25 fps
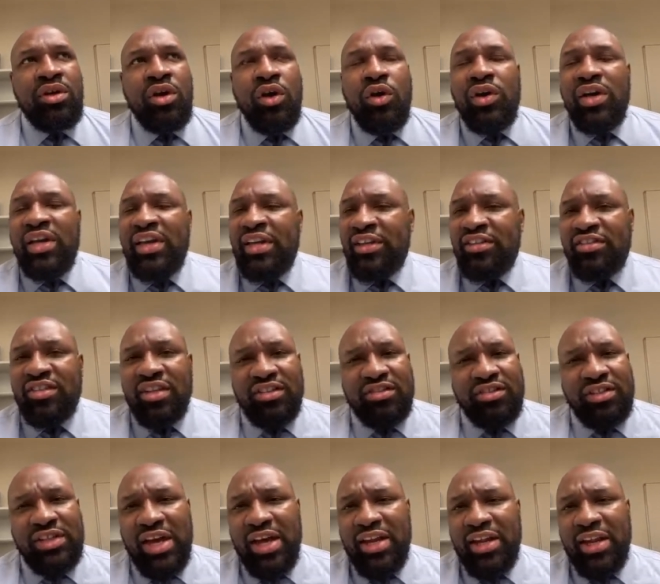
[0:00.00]
he says,
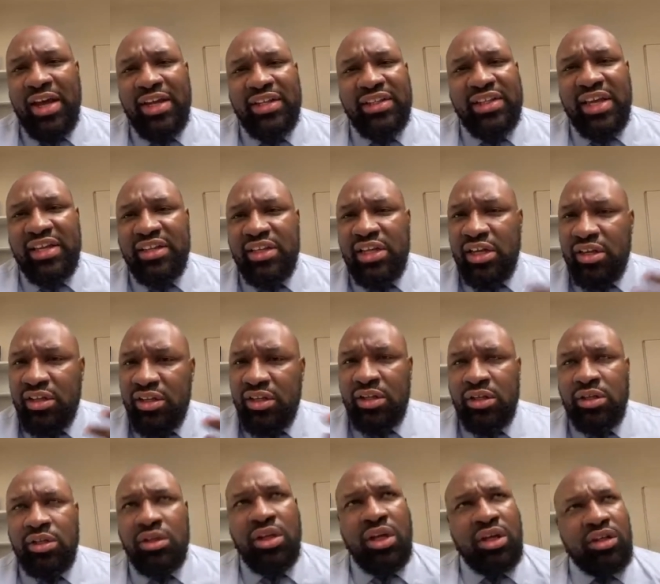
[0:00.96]
not like that.
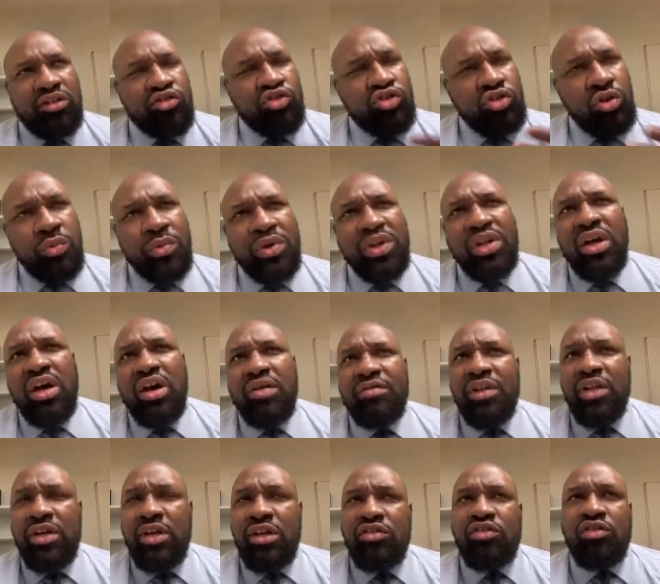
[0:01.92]
They're showing love,
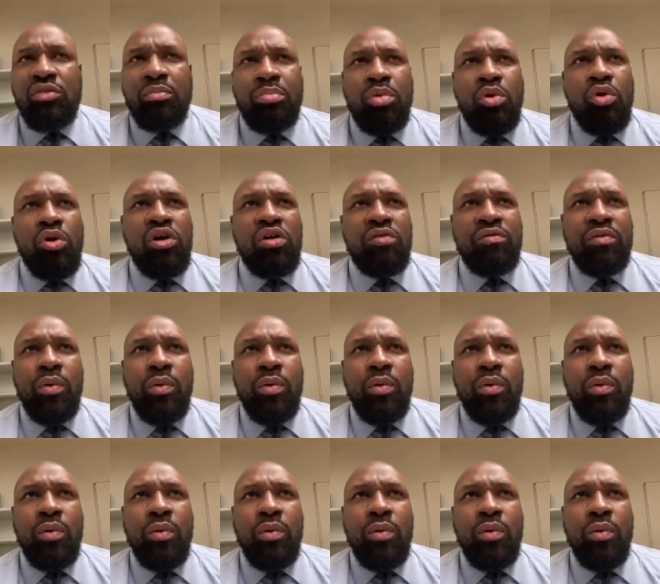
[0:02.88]
then they're supportive or